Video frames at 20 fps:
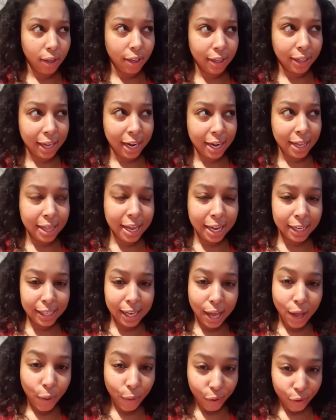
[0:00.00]
Like, that's
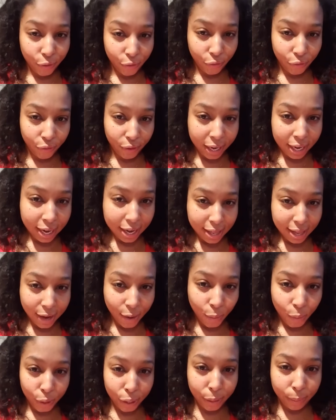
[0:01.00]
how afraid they
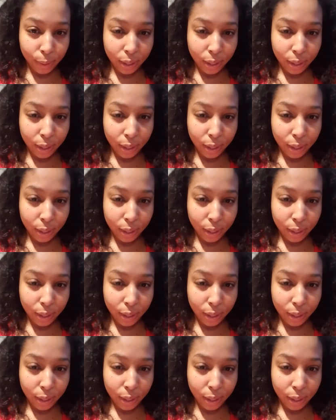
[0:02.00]
were